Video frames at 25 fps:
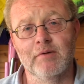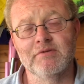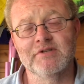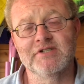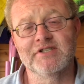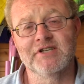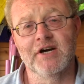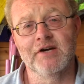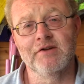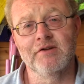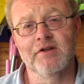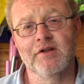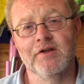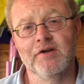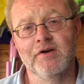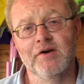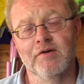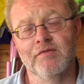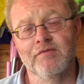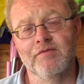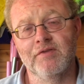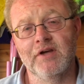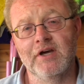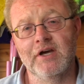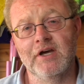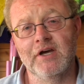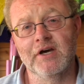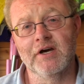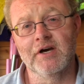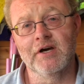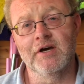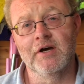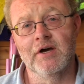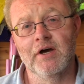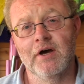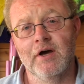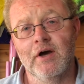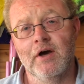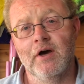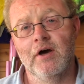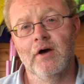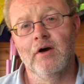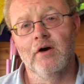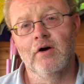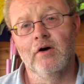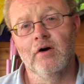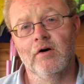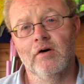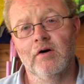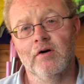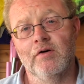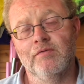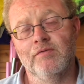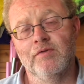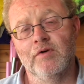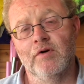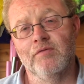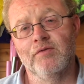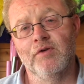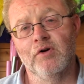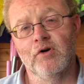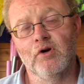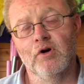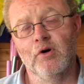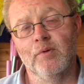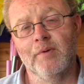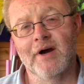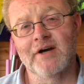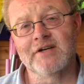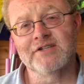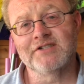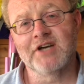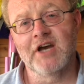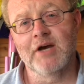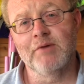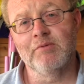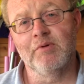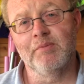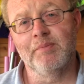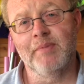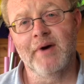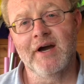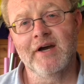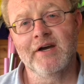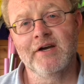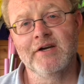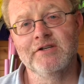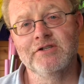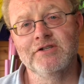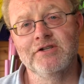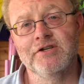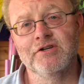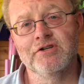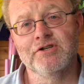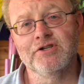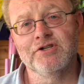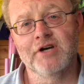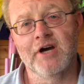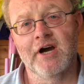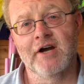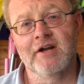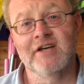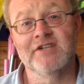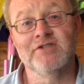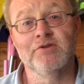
outside of the coax cable back into your shack,